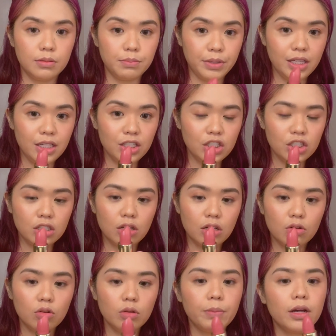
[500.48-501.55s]
Pinkish nga,
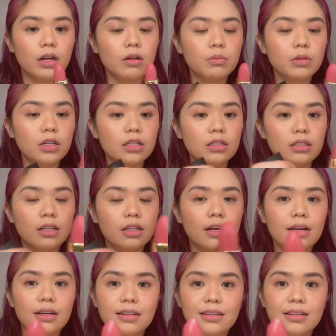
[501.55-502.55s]
oh, parang maganda.